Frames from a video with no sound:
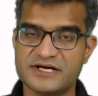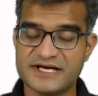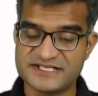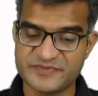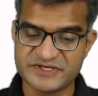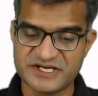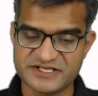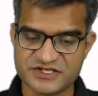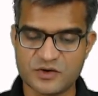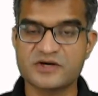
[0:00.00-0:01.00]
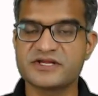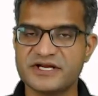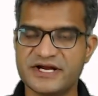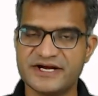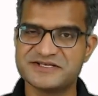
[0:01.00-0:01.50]
especially in slot
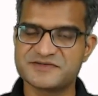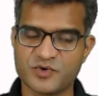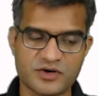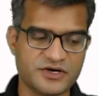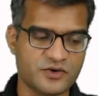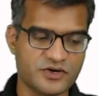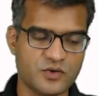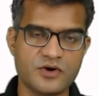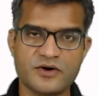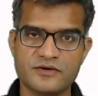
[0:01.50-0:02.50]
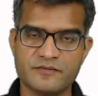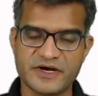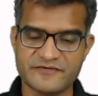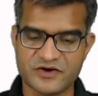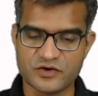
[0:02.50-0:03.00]
3, it is probably going to go down by 1 or 2